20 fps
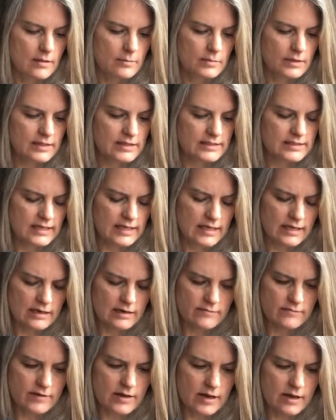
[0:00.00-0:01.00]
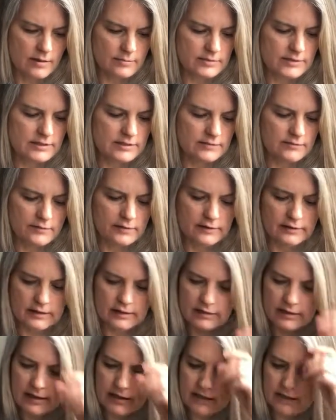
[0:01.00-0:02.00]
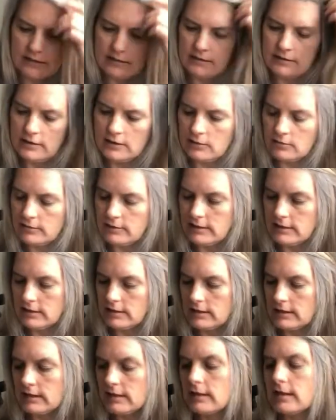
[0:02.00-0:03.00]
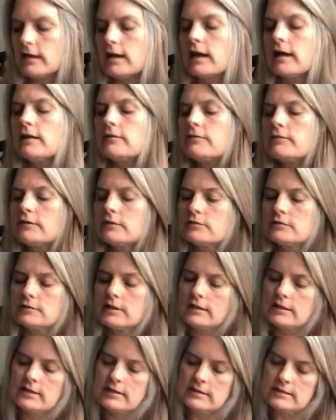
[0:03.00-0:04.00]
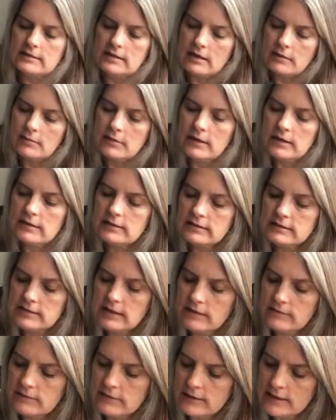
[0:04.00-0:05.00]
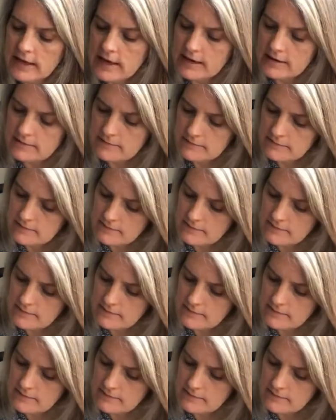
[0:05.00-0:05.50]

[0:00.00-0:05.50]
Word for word: But this King of Cups is feeling like, you know, he, it kind of feels like he's coming in to save the day